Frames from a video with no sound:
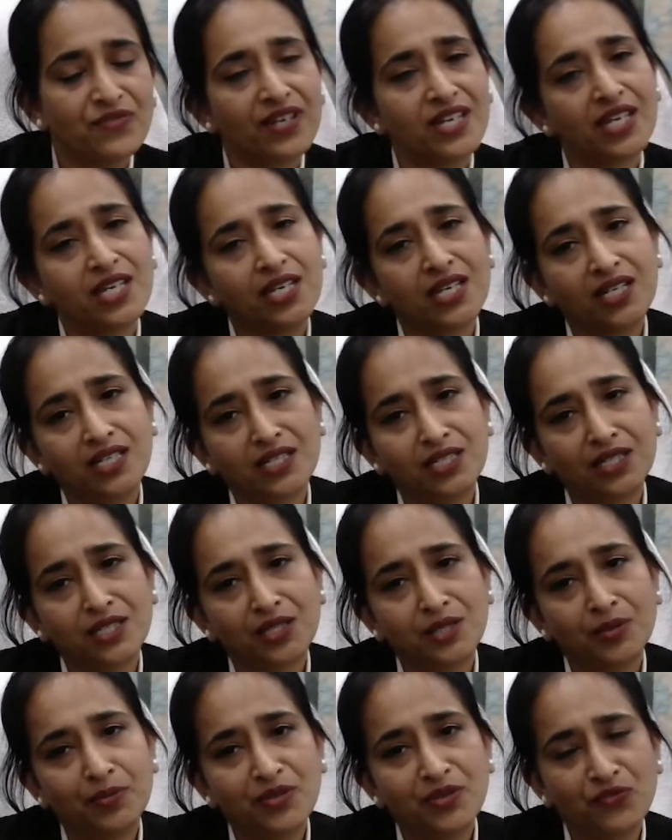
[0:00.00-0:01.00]
way,
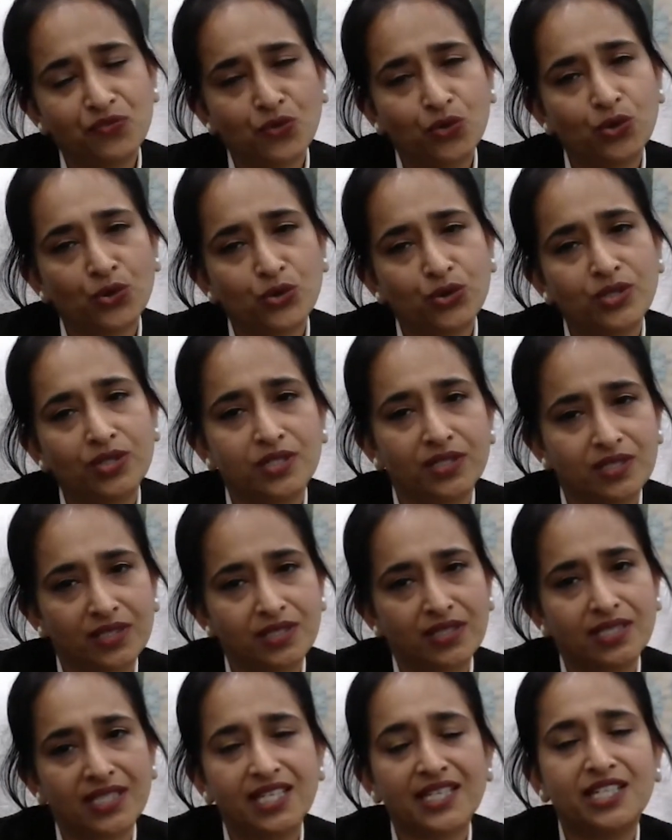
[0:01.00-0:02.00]
before
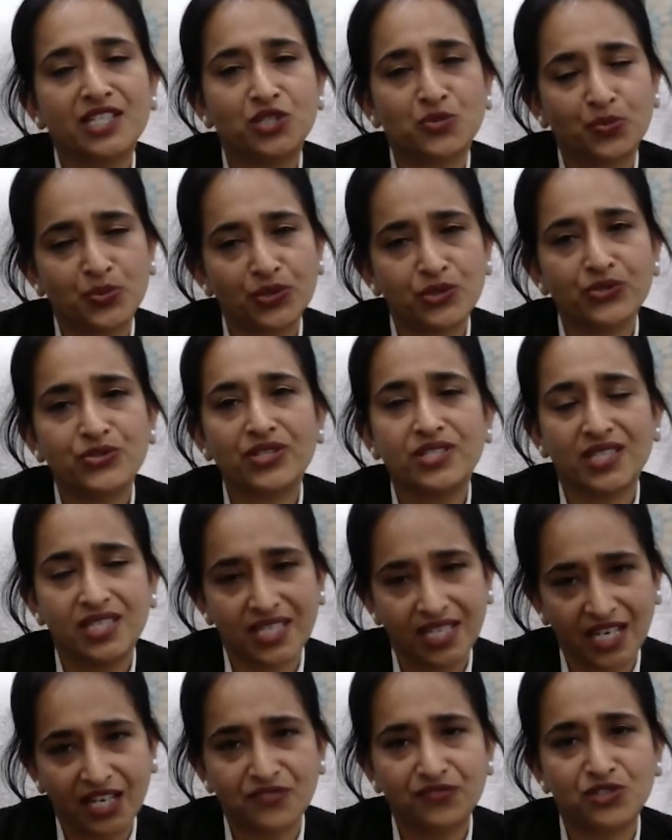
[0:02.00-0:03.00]
they disperse in
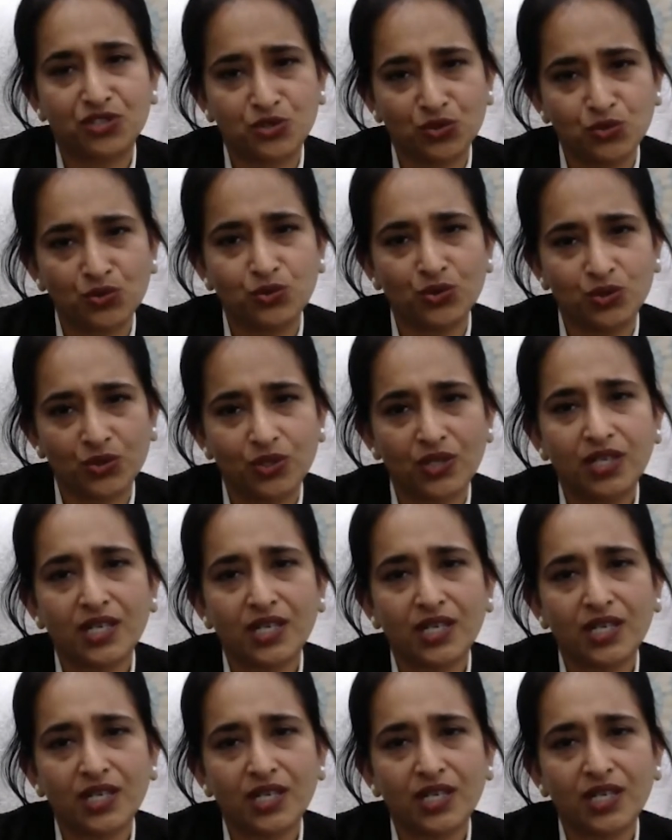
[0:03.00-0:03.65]
the afternoon,